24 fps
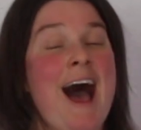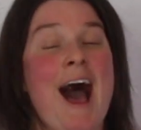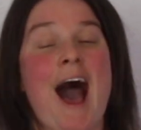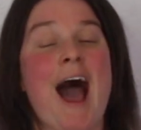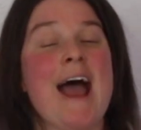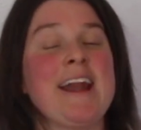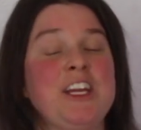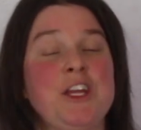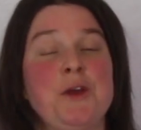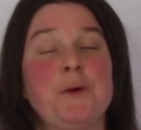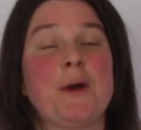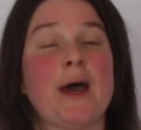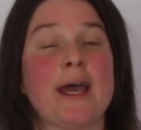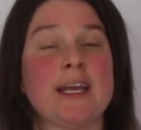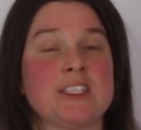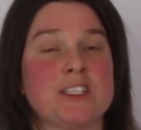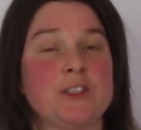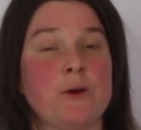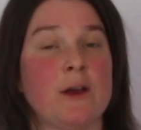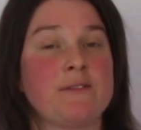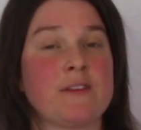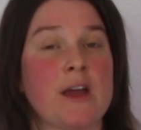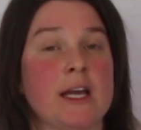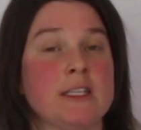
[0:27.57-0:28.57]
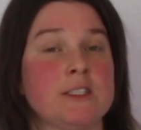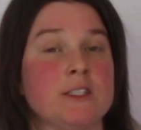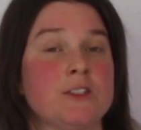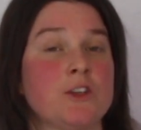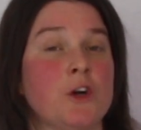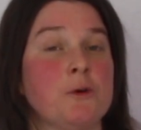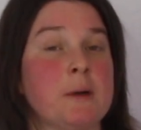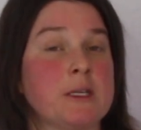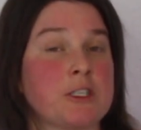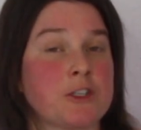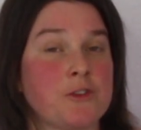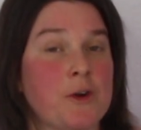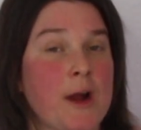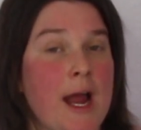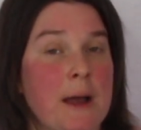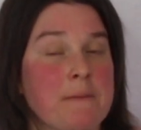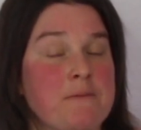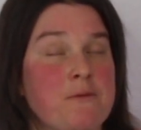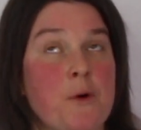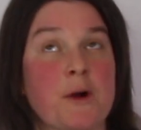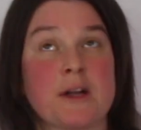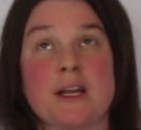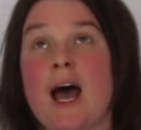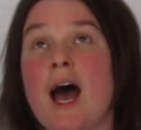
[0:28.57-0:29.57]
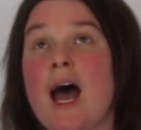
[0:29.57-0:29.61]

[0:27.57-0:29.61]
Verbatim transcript: And you guys know I've gotten so much crap for it.